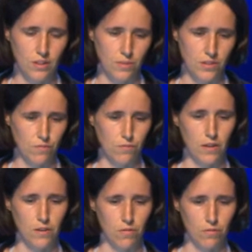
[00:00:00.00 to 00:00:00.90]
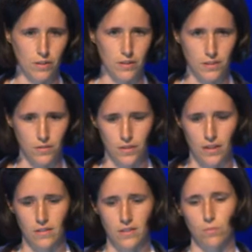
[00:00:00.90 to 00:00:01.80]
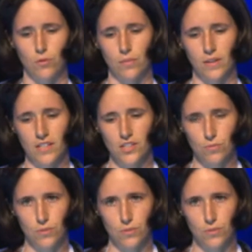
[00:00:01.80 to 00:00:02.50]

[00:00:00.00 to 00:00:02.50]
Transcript: It was a very young, relative healthy population